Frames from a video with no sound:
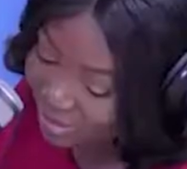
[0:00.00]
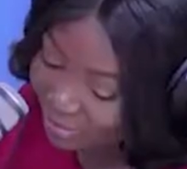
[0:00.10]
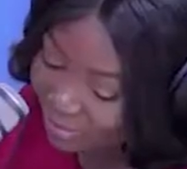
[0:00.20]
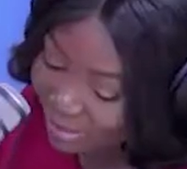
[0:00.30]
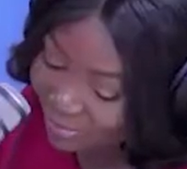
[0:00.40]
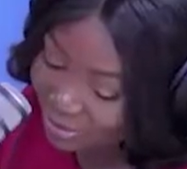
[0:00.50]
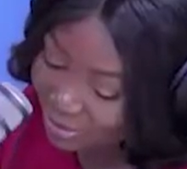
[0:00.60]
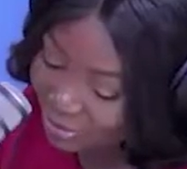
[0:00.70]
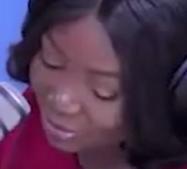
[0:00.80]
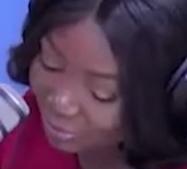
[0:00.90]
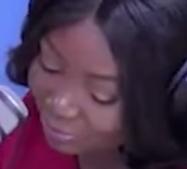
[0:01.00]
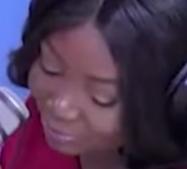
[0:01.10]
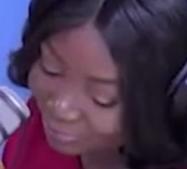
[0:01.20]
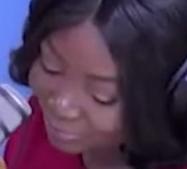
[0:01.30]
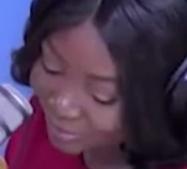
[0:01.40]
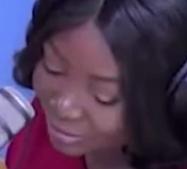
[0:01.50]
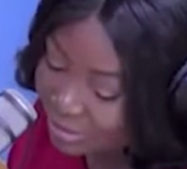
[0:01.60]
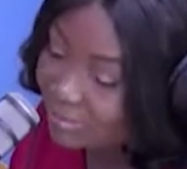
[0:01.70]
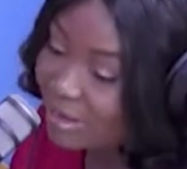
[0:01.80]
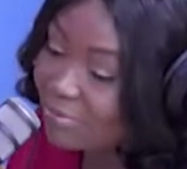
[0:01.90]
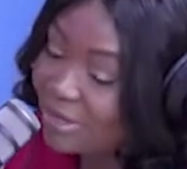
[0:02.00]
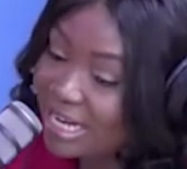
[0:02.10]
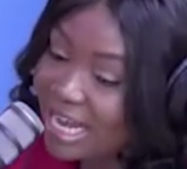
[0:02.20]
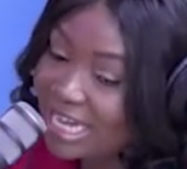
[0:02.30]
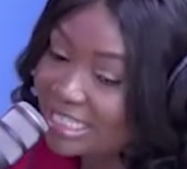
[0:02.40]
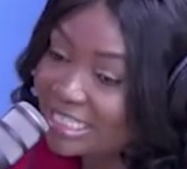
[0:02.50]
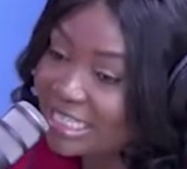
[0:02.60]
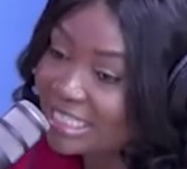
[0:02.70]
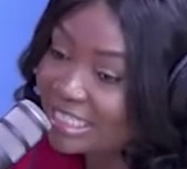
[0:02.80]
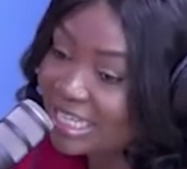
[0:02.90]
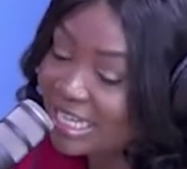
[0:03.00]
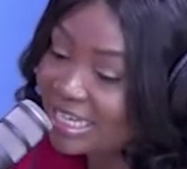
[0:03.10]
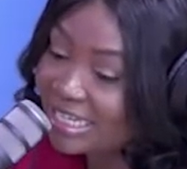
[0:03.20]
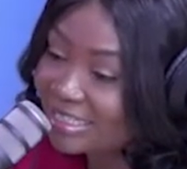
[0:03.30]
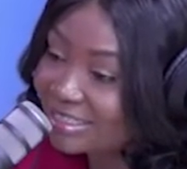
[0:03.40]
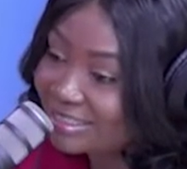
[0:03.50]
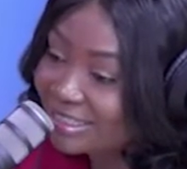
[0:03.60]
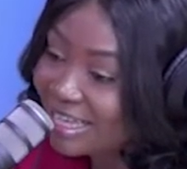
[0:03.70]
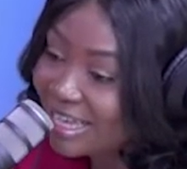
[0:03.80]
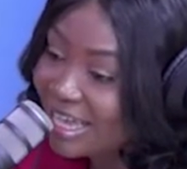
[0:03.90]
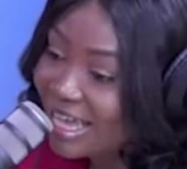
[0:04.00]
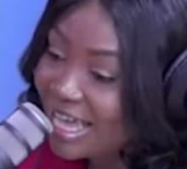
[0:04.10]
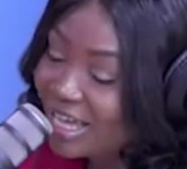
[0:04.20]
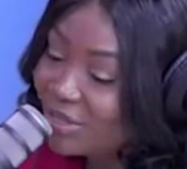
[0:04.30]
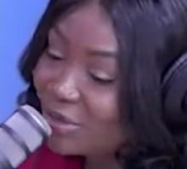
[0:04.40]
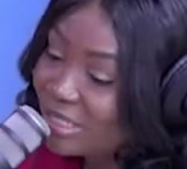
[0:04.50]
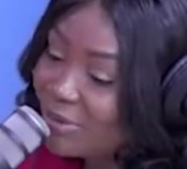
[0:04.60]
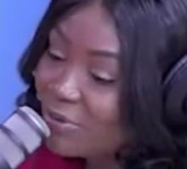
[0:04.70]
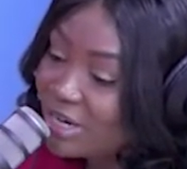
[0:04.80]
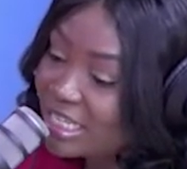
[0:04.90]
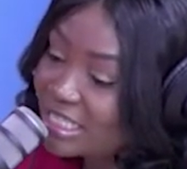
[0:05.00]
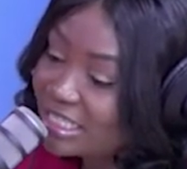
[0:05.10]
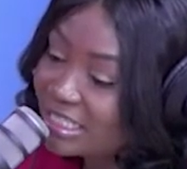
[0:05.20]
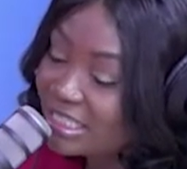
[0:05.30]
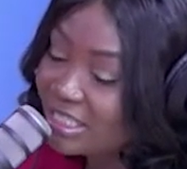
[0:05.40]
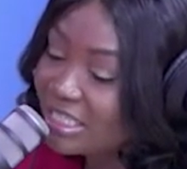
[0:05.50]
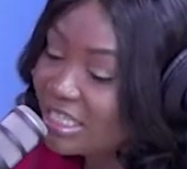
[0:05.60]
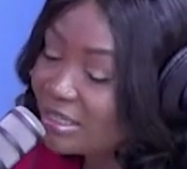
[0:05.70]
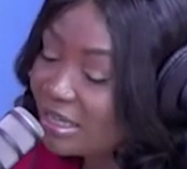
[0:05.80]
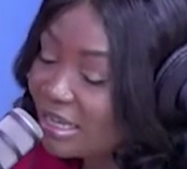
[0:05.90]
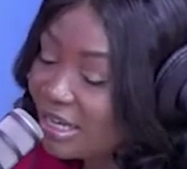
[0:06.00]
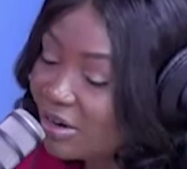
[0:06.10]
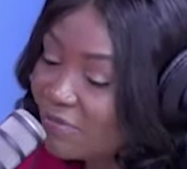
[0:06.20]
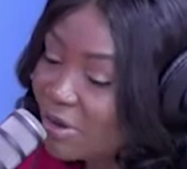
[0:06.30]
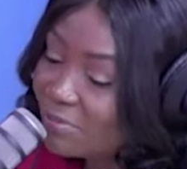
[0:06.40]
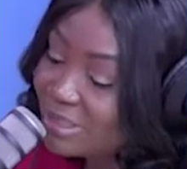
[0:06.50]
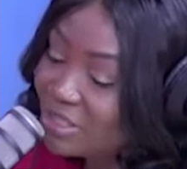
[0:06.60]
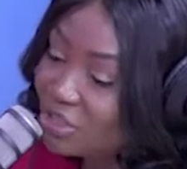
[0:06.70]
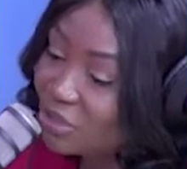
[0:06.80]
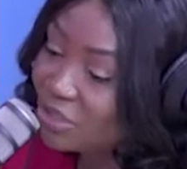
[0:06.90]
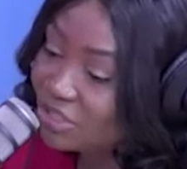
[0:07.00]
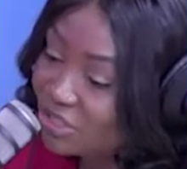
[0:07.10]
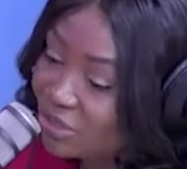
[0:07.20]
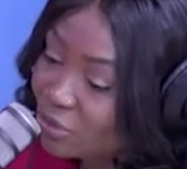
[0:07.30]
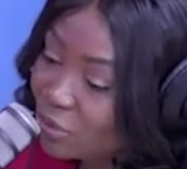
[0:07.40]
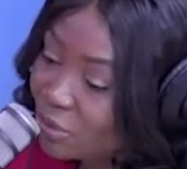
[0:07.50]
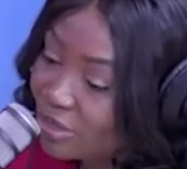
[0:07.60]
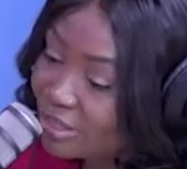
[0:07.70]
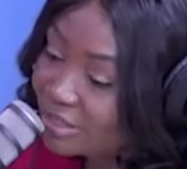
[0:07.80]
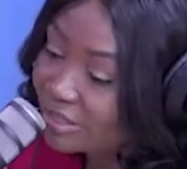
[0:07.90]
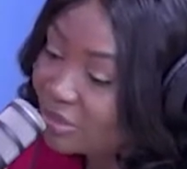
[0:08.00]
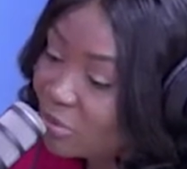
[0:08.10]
if I want my boss to notice my brilliant ideas? Teamwork is, a lot of companies judge your